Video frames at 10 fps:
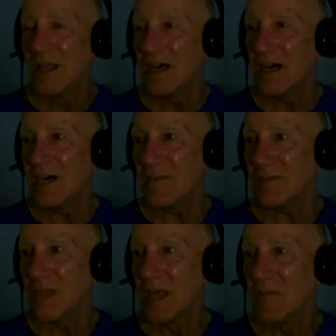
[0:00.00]
um,
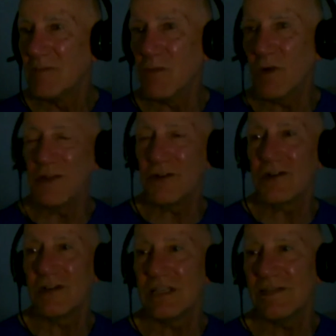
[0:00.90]
but whether
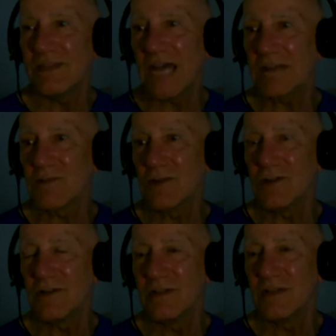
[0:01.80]
that
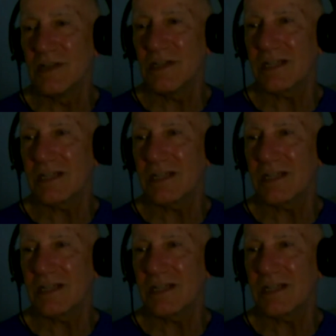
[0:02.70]
will uh, c-